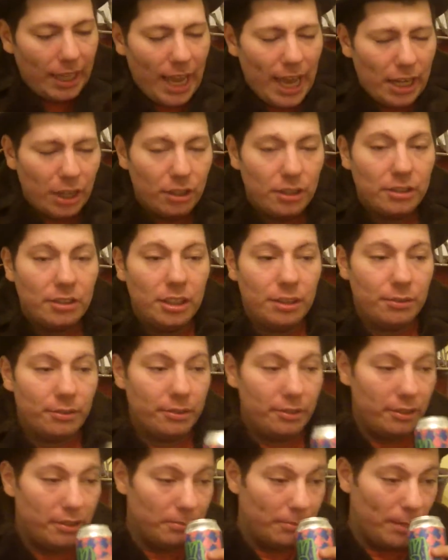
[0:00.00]
Had a good
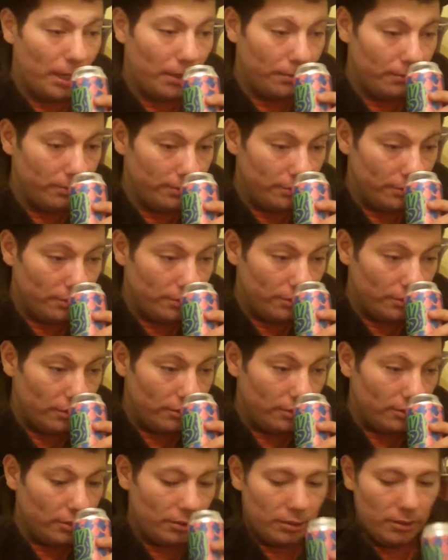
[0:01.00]
citrusy smell,
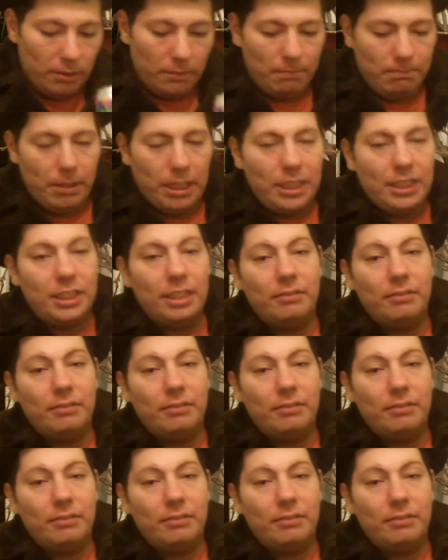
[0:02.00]
but